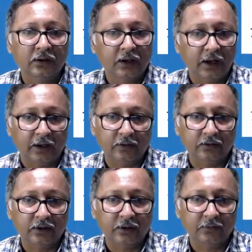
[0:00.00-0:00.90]
As on
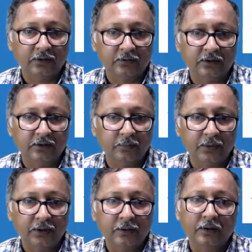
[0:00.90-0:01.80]
31st
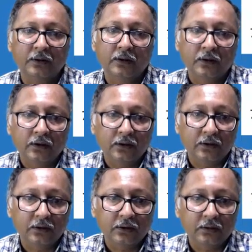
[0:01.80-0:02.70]
December,
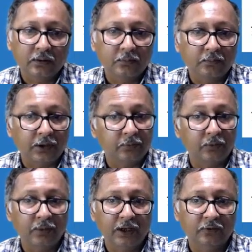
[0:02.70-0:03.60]
passbook
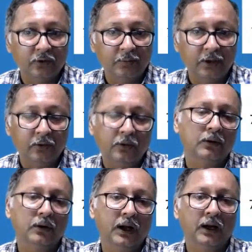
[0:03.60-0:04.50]
balance will be low,
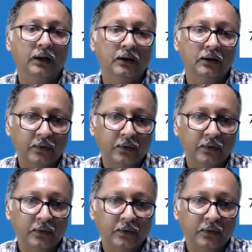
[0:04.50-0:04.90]
and